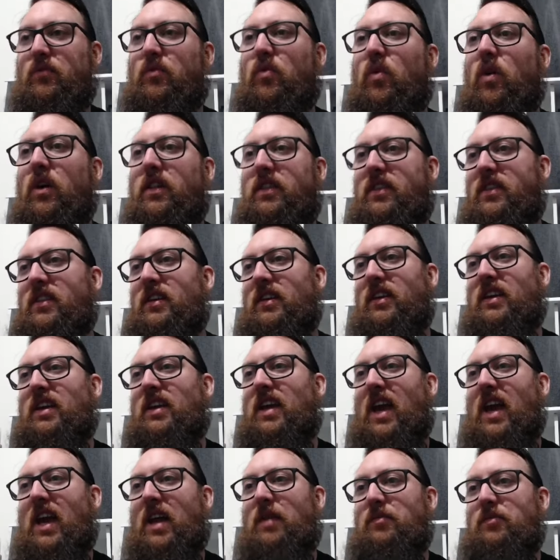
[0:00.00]
the
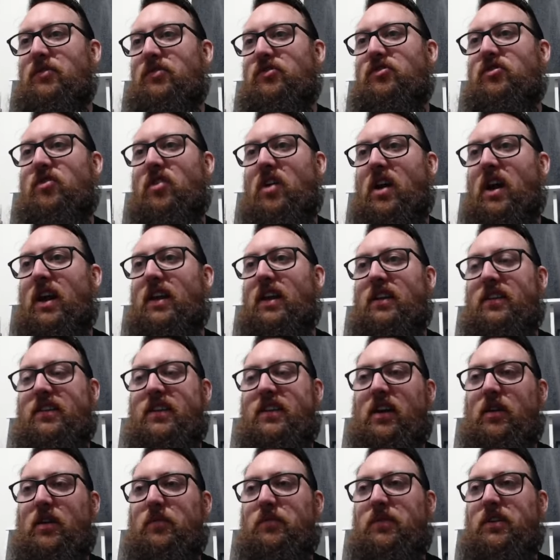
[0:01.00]
game is trying to
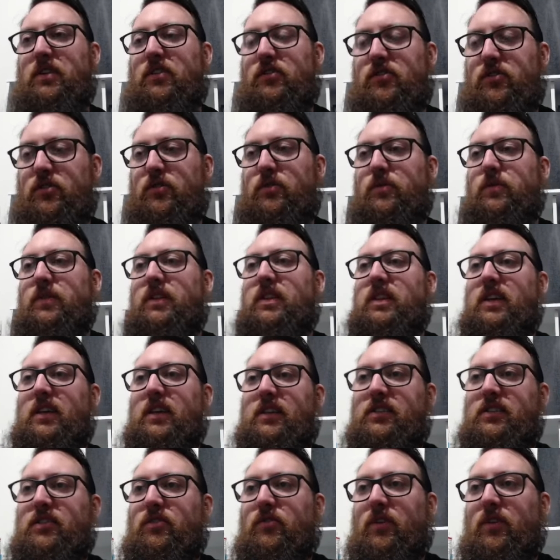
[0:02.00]
tell me to do with these
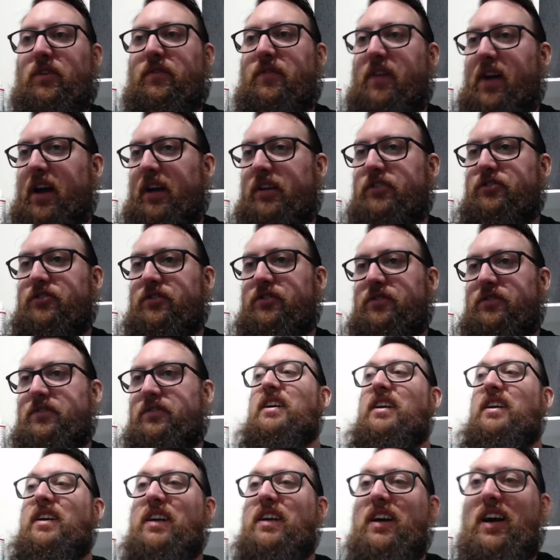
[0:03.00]
three factions.
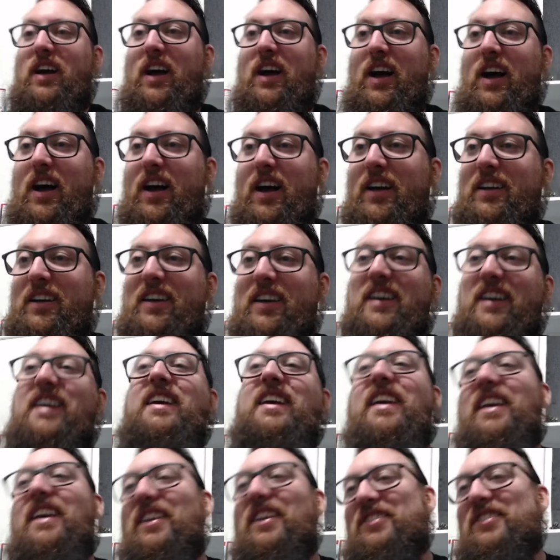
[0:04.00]

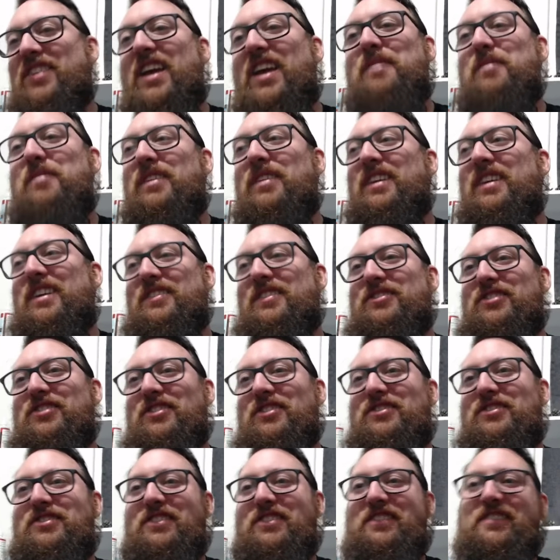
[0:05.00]
Team
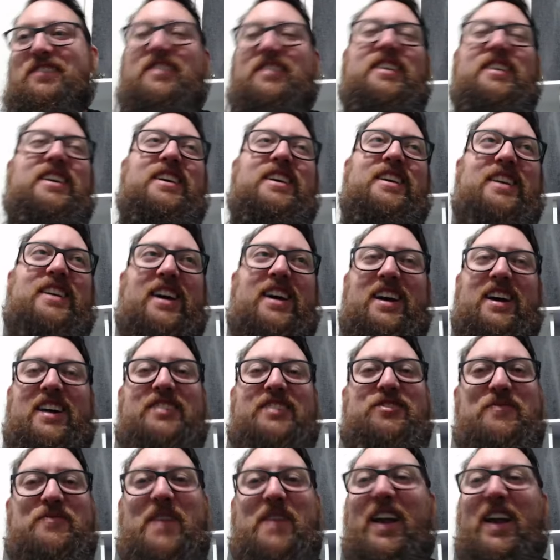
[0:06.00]
Inconsistent. I should
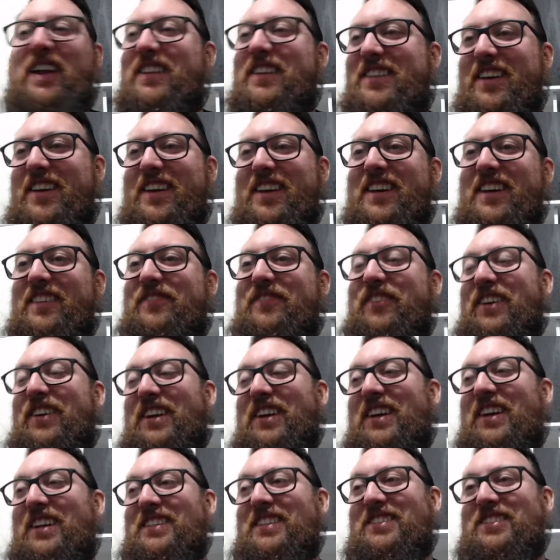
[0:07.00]
make a tier for
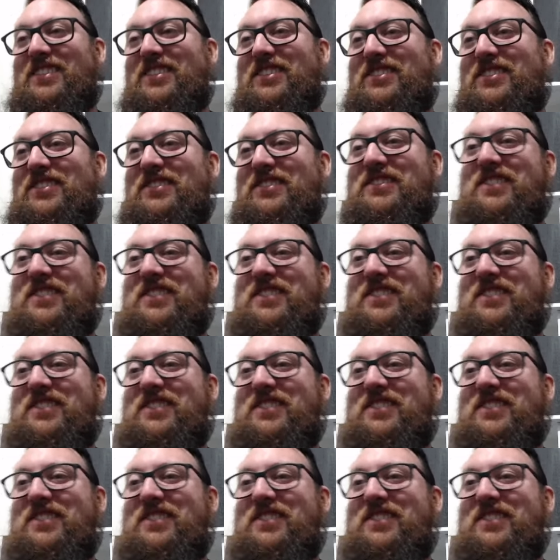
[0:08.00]
inconsistency.